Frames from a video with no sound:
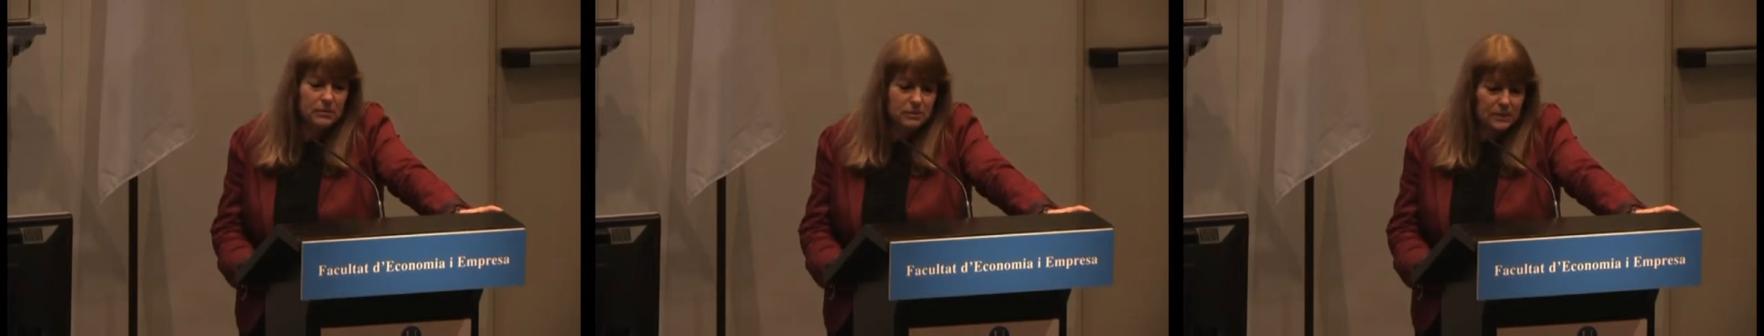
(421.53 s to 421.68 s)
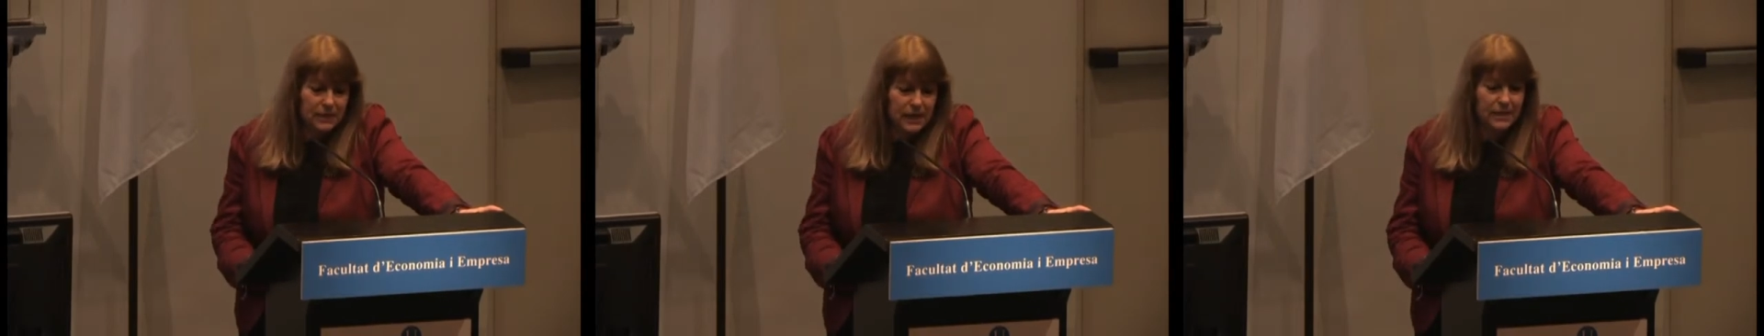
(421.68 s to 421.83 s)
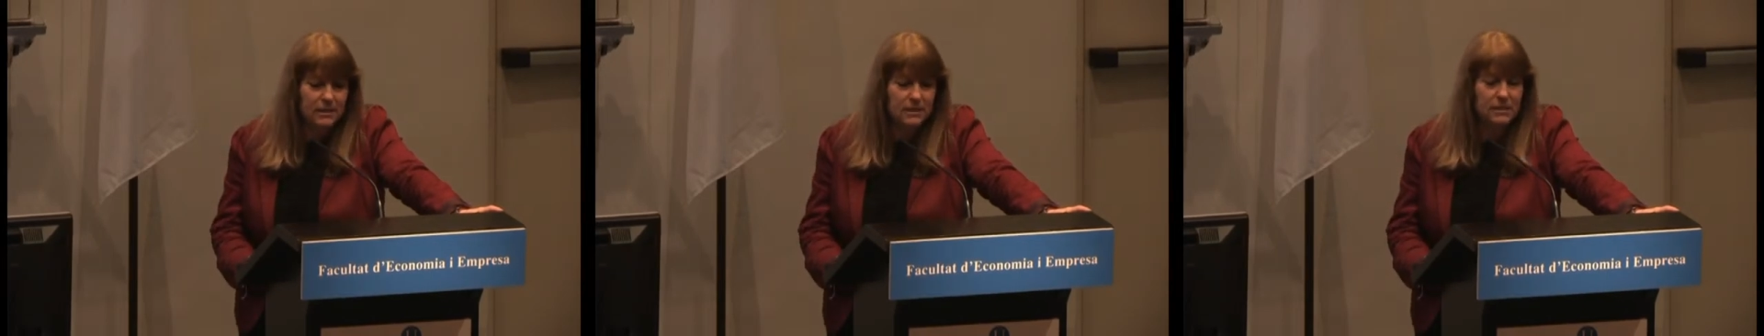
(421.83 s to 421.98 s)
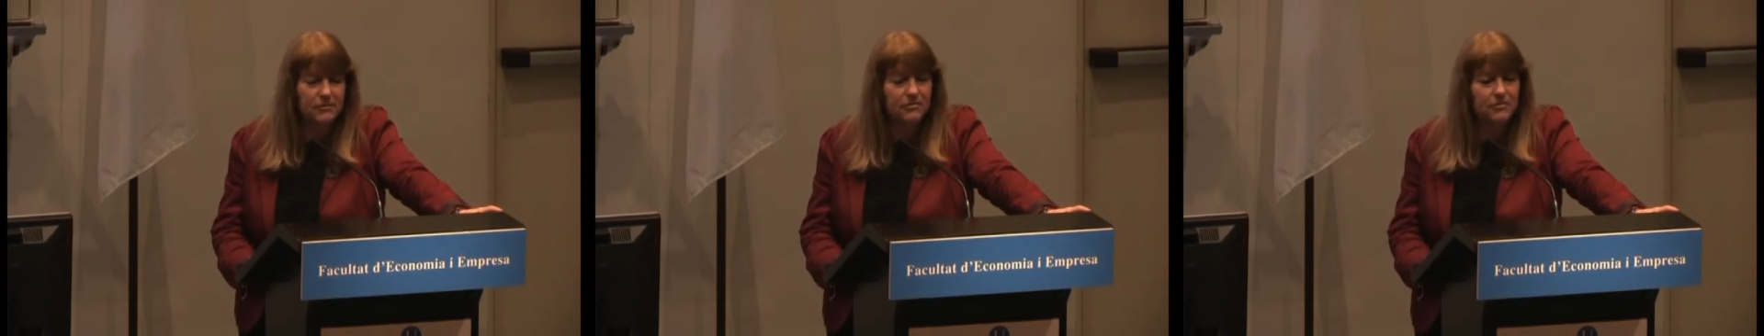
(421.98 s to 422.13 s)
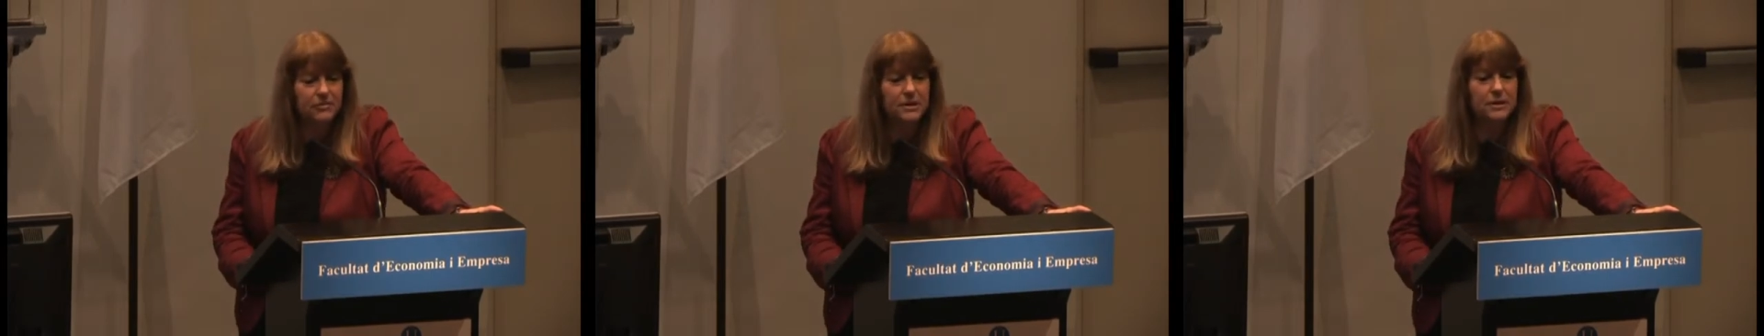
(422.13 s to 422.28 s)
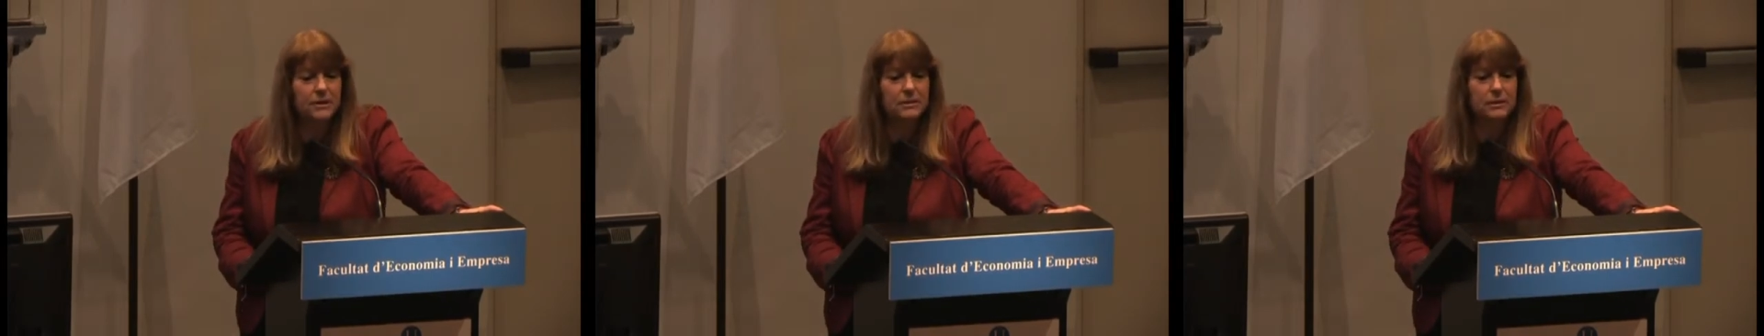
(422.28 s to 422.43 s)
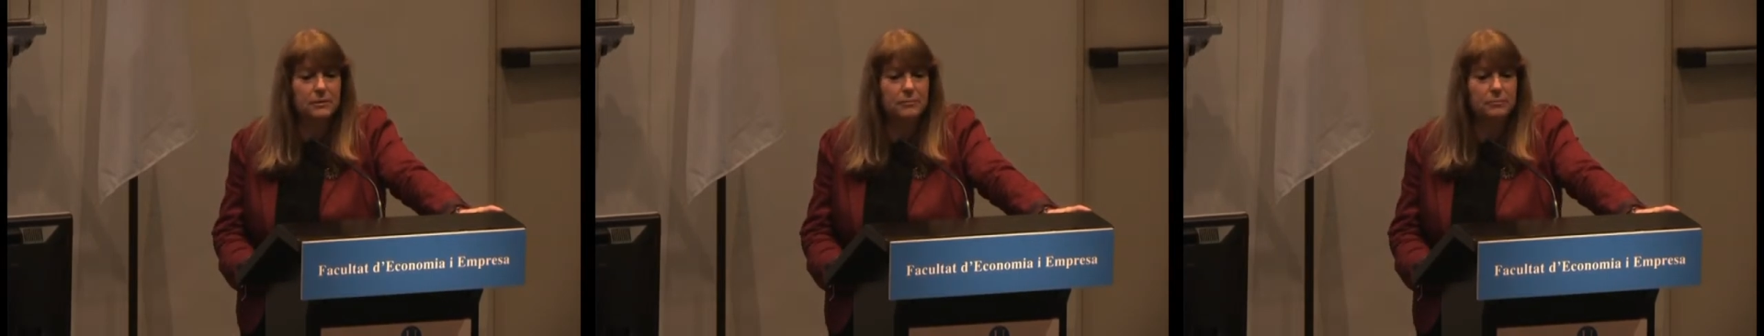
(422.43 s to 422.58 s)
get the
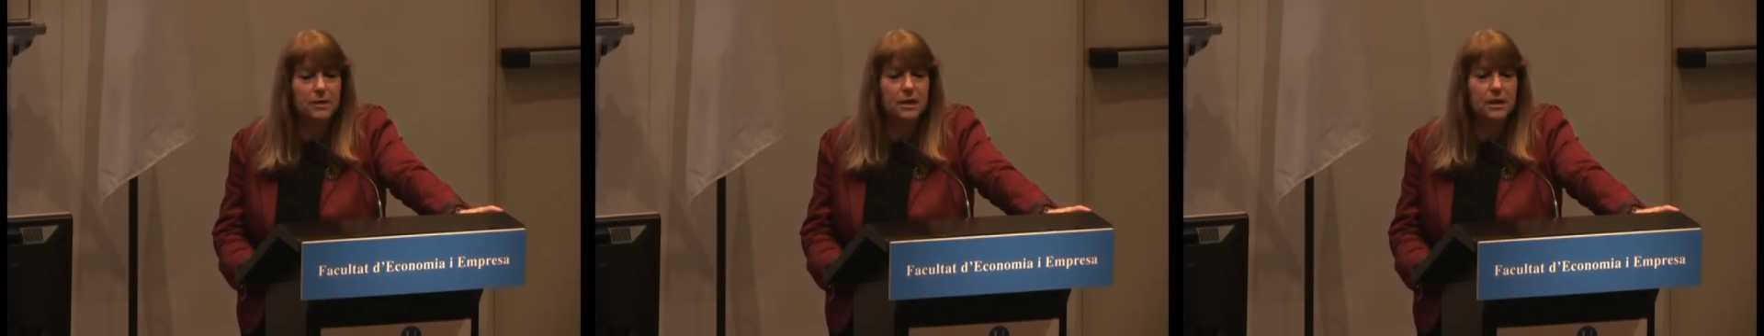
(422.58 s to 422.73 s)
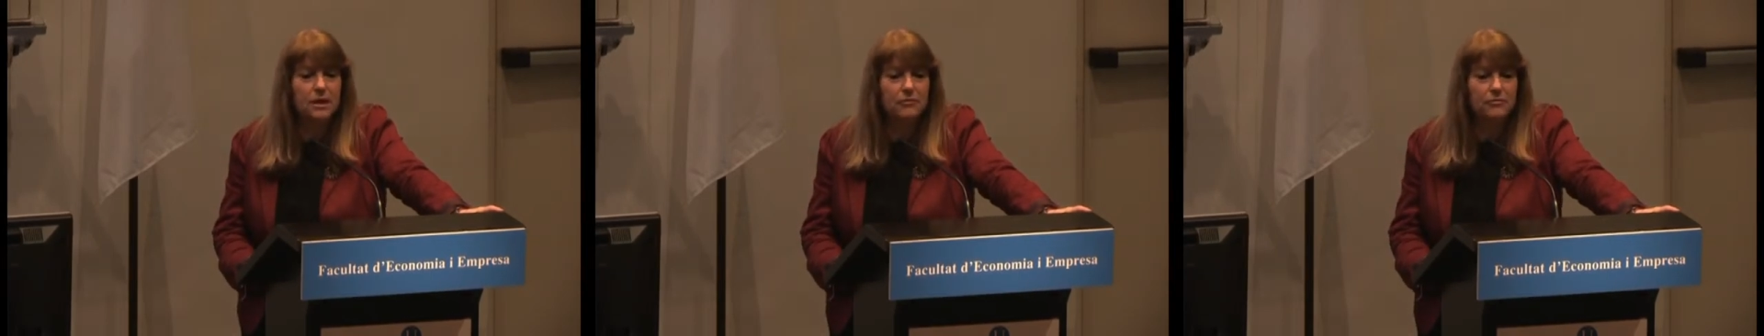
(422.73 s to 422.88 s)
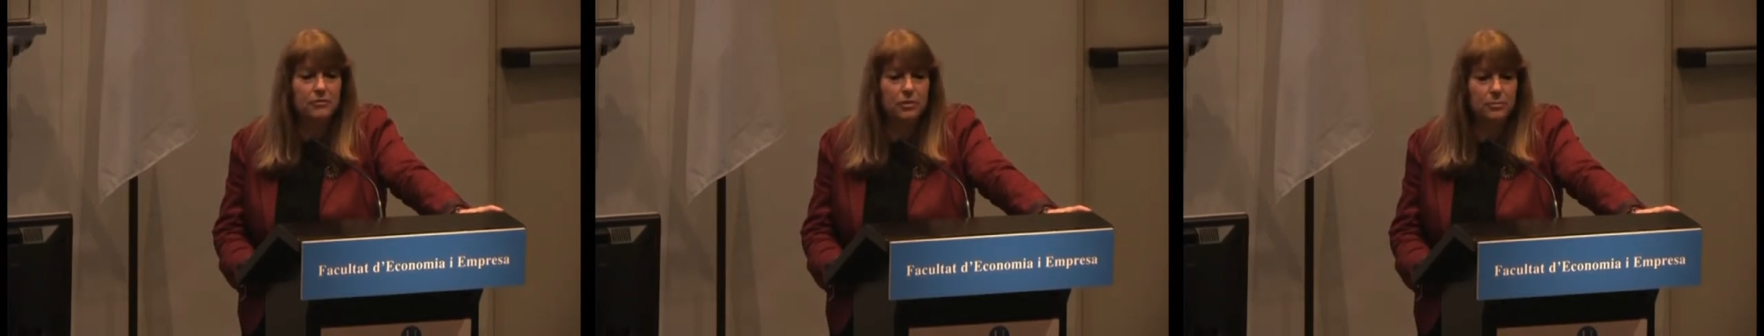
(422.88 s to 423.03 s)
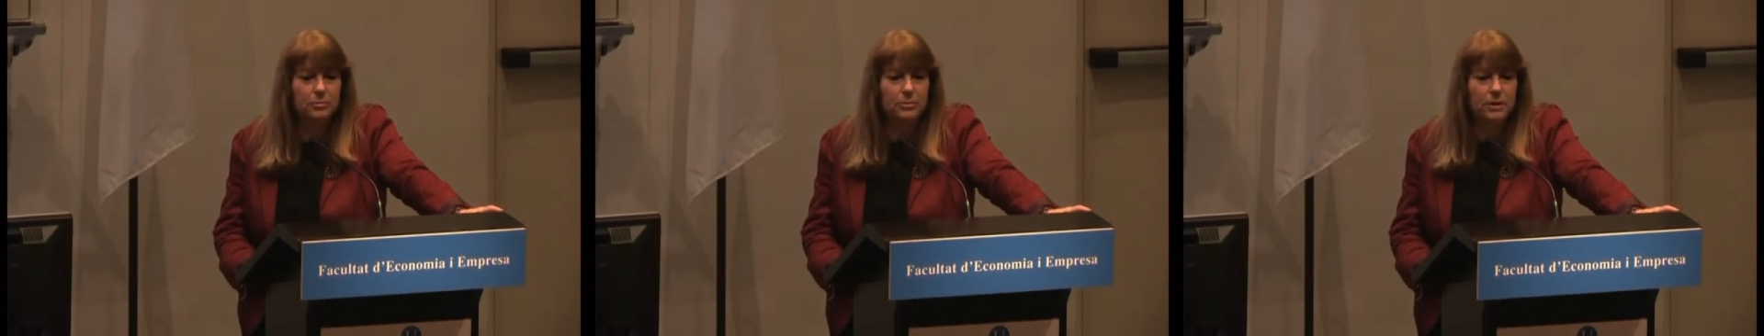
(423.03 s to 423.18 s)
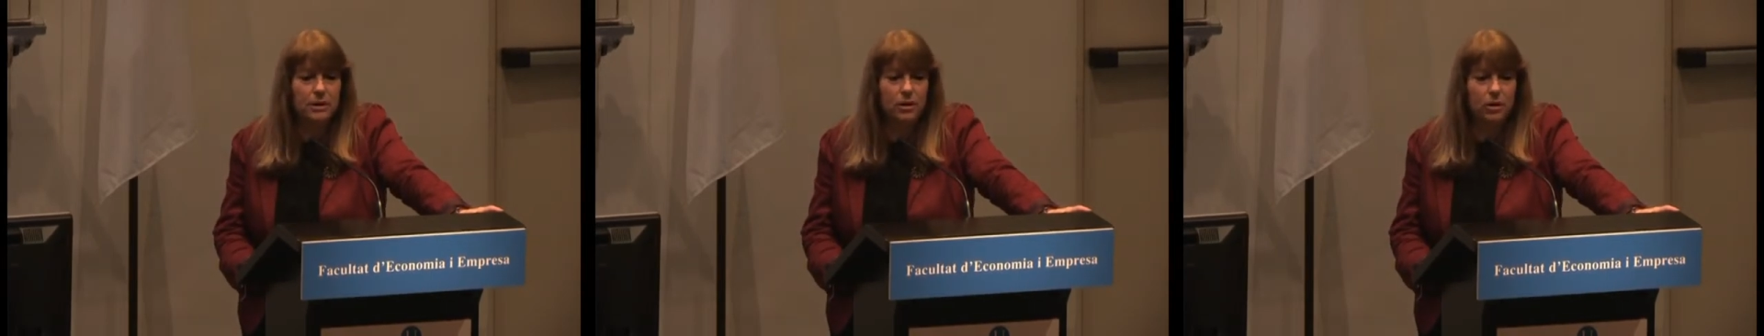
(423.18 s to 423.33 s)
freedom from the